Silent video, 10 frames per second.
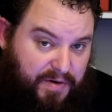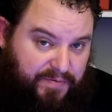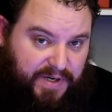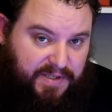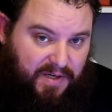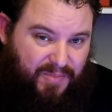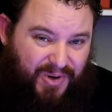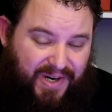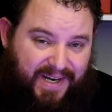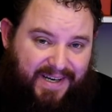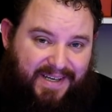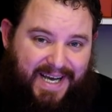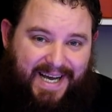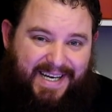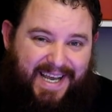a FreeSync monitor,
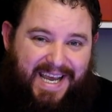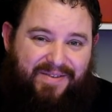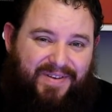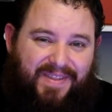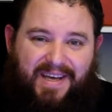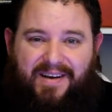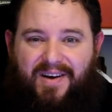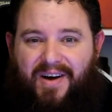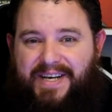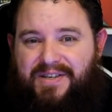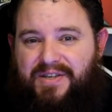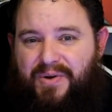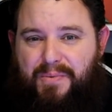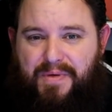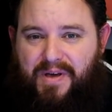and even then I
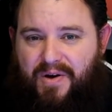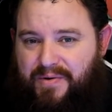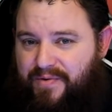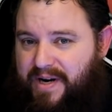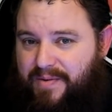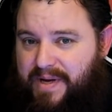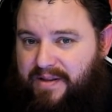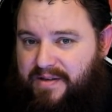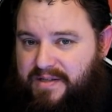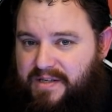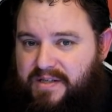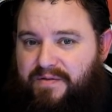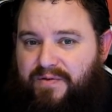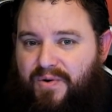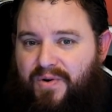don't think I would recommend the
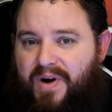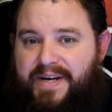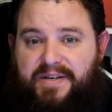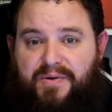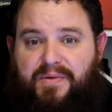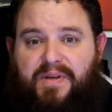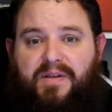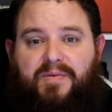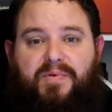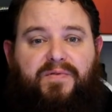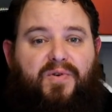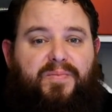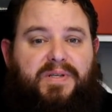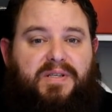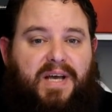64. I don't think the
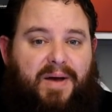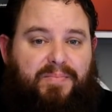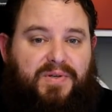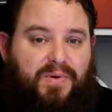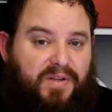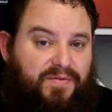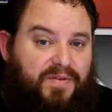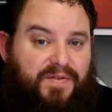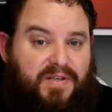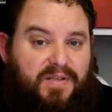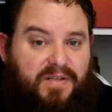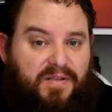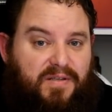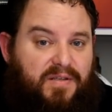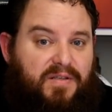performance gap between the 56
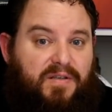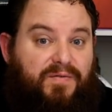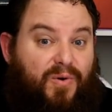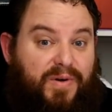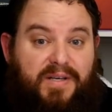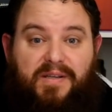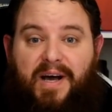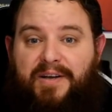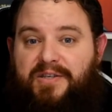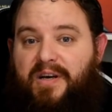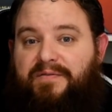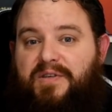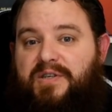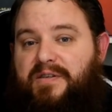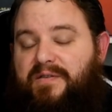and the 64 is large enough to
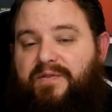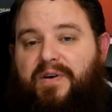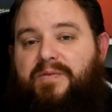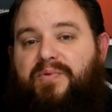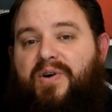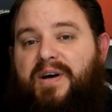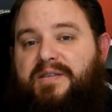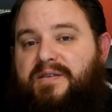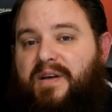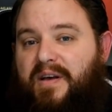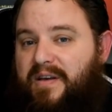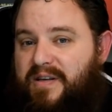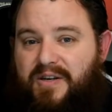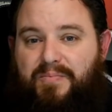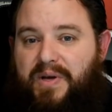justify the price.
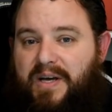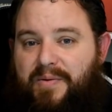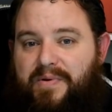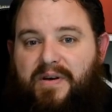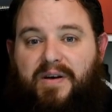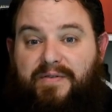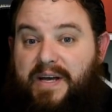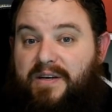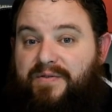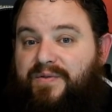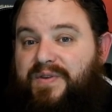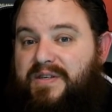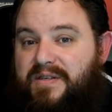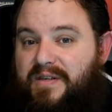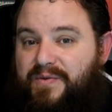You could pick up a Vega
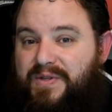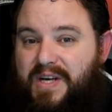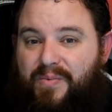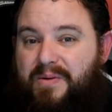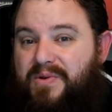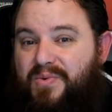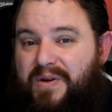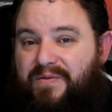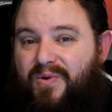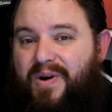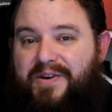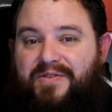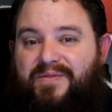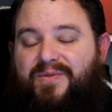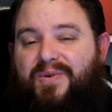56 for somewhere between
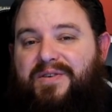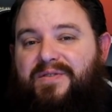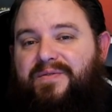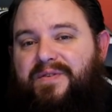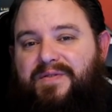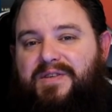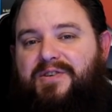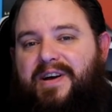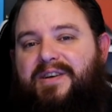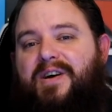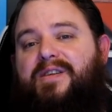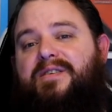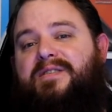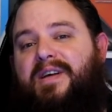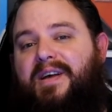400 and 450 Australian
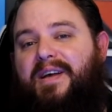dollars,